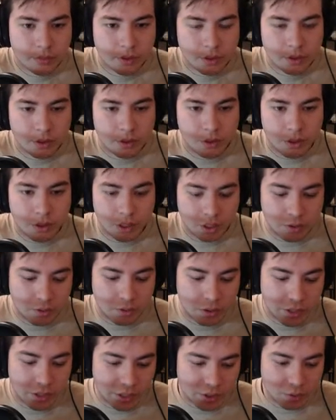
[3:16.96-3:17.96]
so
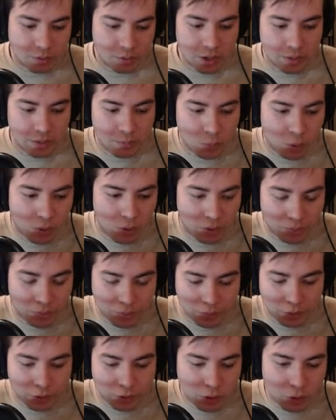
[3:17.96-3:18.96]
it lets you run more
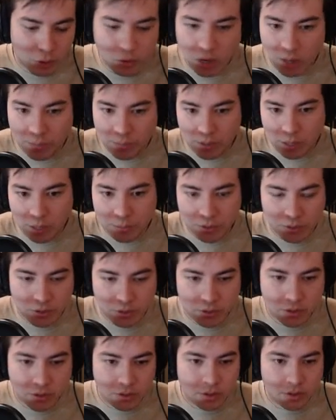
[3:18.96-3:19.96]
2-drop
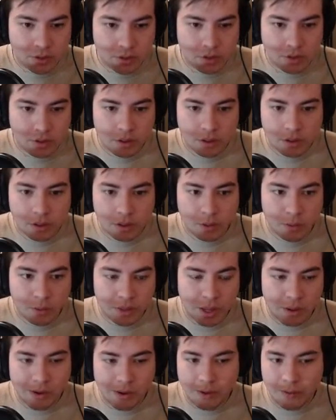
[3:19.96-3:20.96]
options
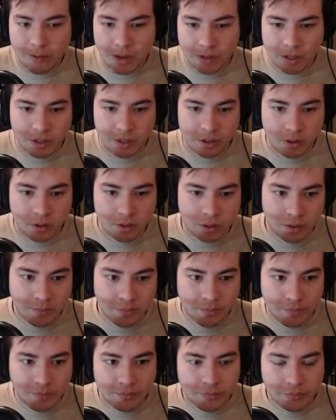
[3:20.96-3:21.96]
without affecting your
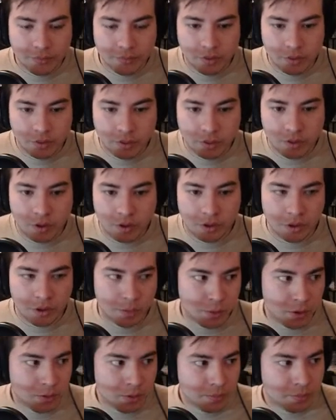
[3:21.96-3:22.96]
Arthur
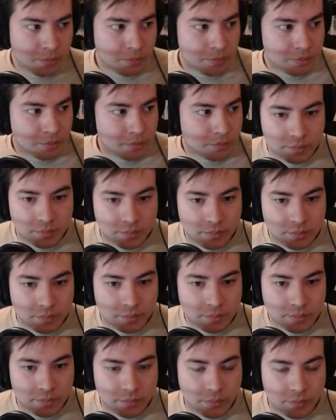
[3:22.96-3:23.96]
pull.
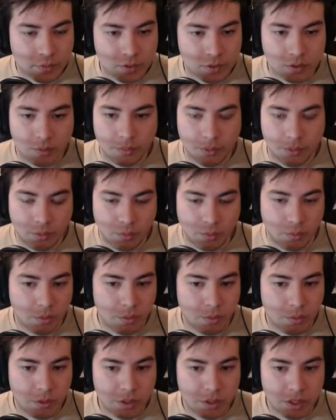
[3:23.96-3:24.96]
So
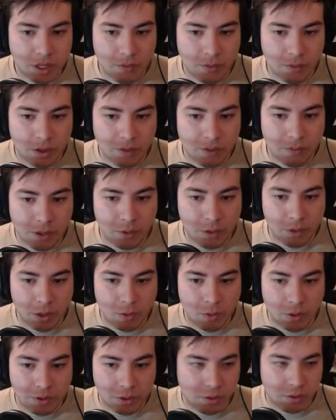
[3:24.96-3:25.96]
we'll see if they really
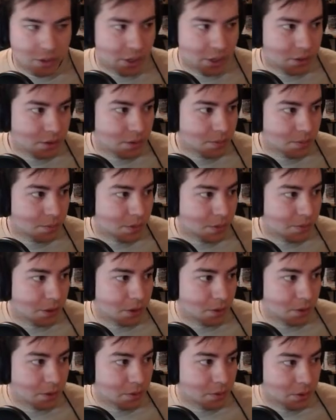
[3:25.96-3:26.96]
want the 2 knights, but if they
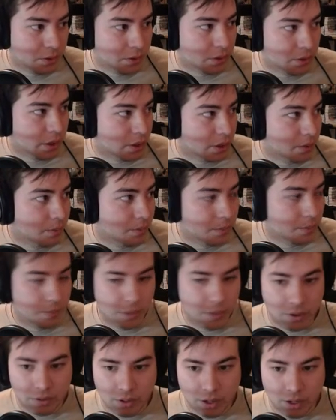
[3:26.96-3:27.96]
do, this is
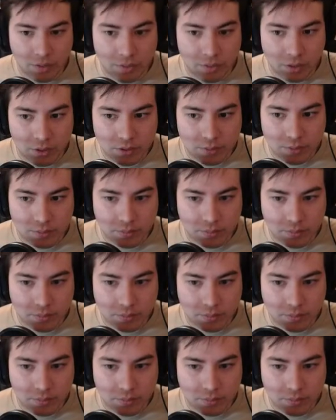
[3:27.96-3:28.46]
better than a lot of things.